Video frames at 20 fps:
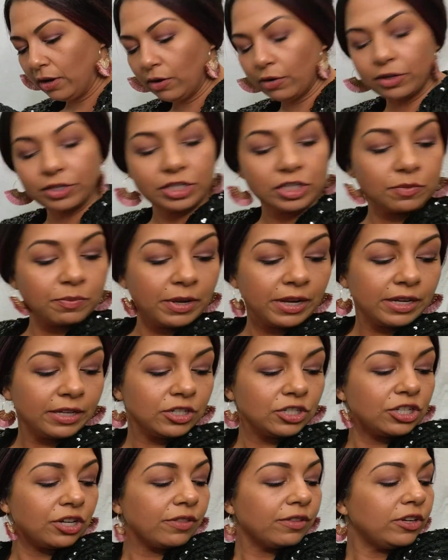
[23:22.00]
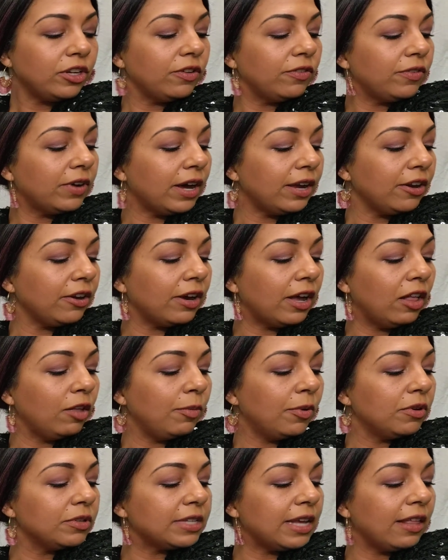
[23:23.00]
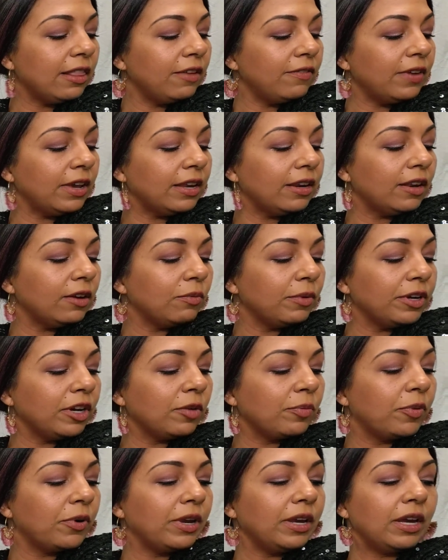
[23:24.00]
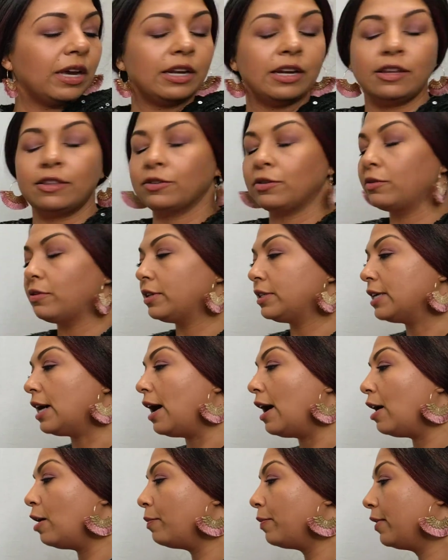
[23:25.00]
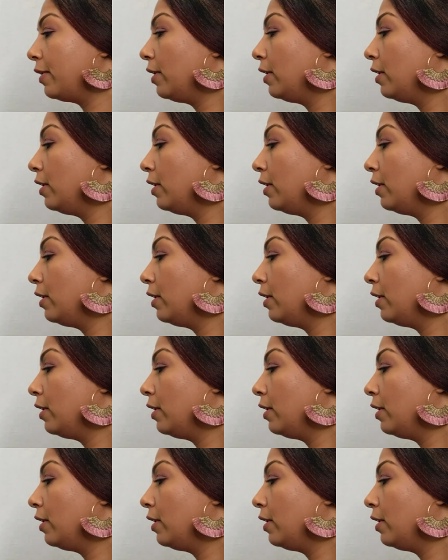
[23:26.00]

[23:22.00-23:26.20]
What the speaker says: or just making sure that you've got your elbows elevated when you're point cutting through the top.